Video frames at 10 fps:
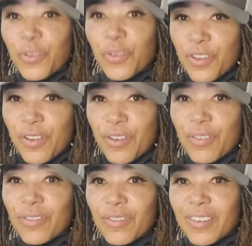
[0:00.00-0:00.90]

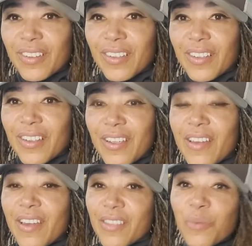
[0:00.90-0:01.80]
you,
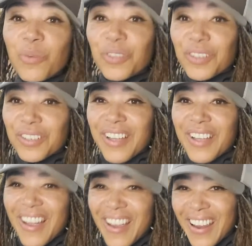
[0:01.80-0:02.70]
and then we'll
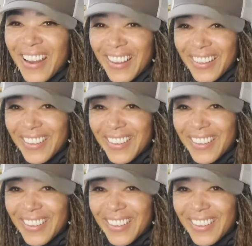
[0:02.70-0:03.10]
decide.